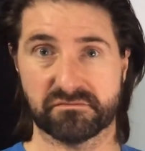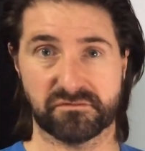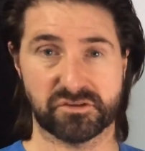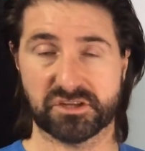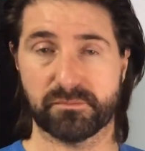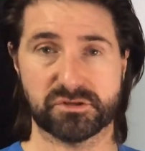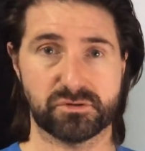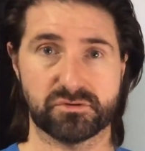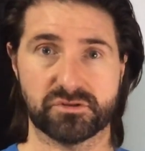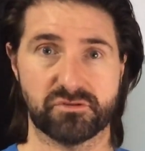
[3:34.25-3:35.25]
first
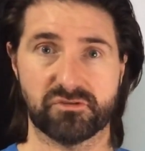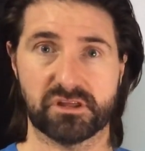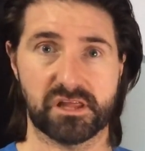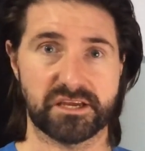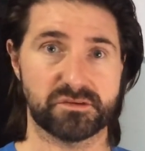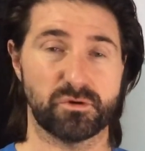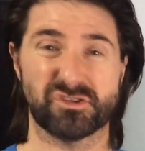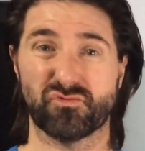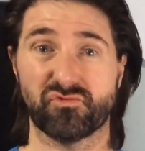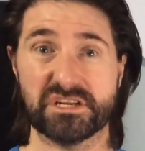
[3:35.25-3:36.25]
episode they really liked, what
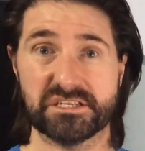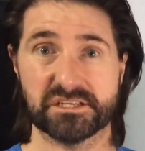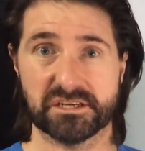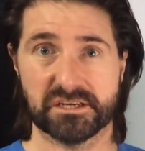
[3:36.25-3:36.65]
to read,